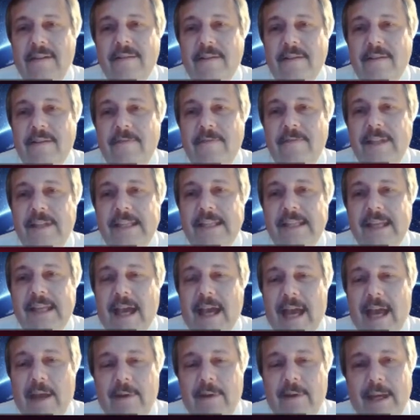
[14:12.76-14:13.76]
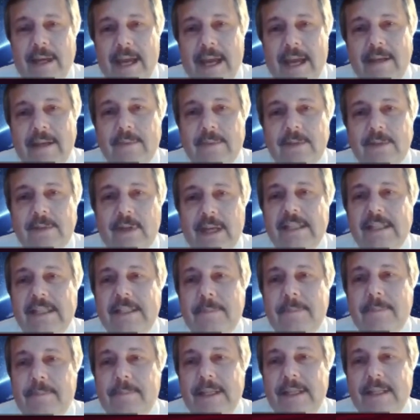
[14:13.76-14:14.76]
these iron atoms on
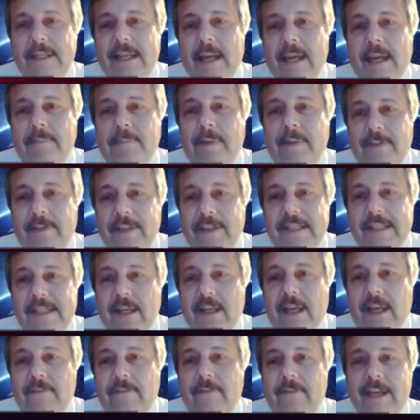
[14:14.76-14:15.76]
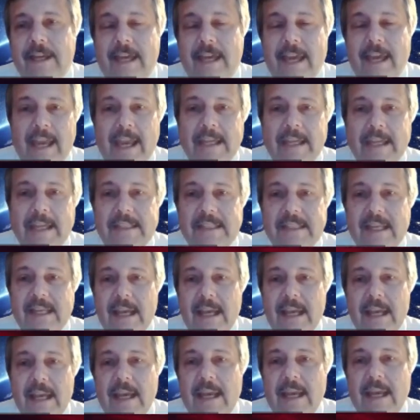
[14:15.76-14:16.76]
HCP side, but this is not the case.
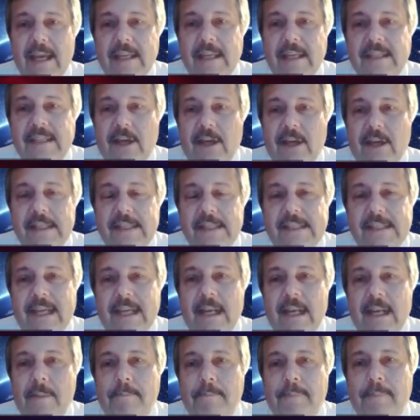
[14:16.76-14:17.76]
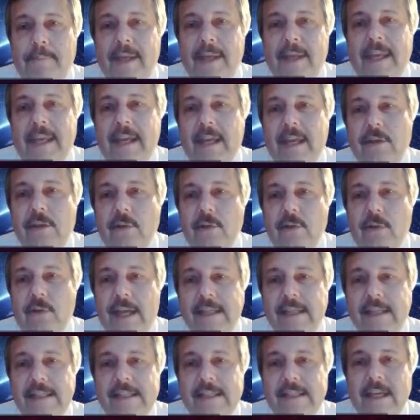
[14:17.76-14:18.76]
It's not a single peak, and you
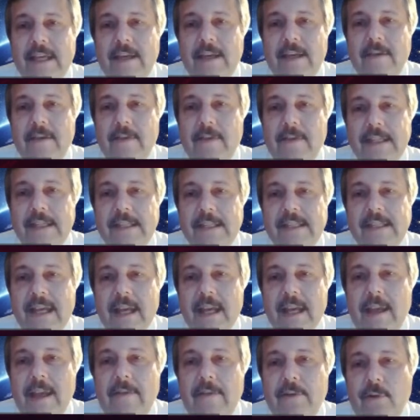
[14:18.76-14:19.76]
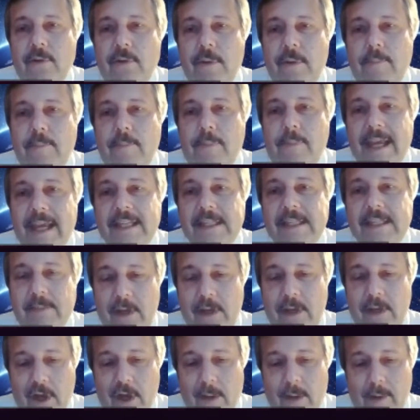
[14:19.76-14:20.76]
can see this if you replace the
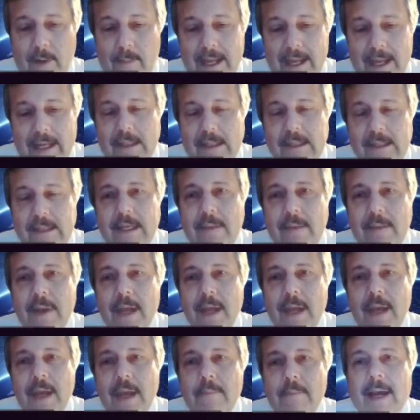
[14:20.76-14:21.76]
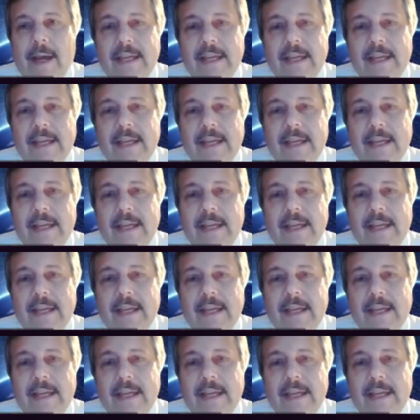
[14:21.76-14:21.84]
normal metal tip by a